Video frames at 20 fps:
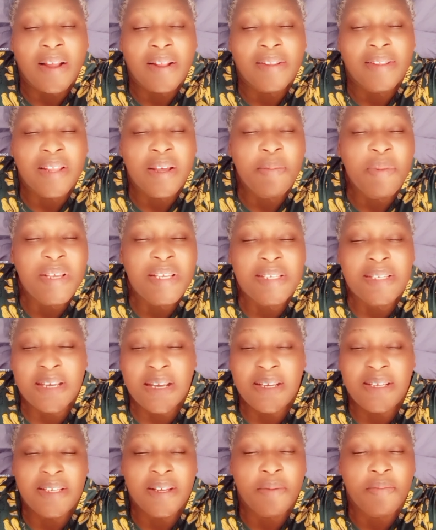Let me
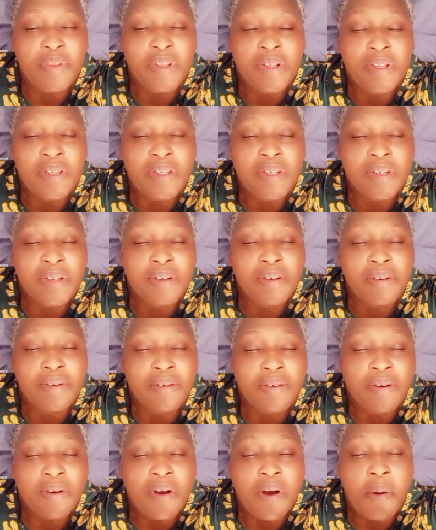say something to
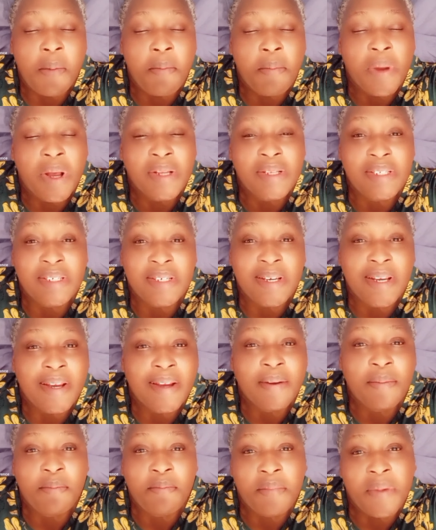you, my
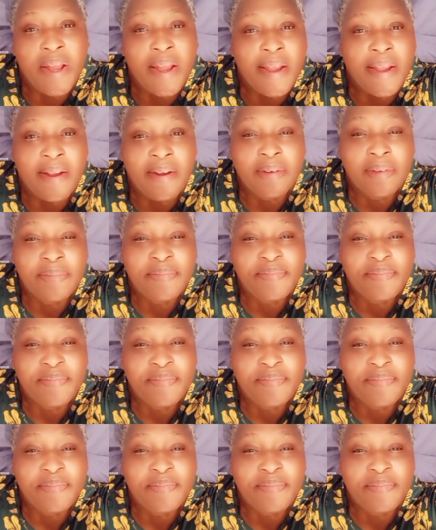dear May.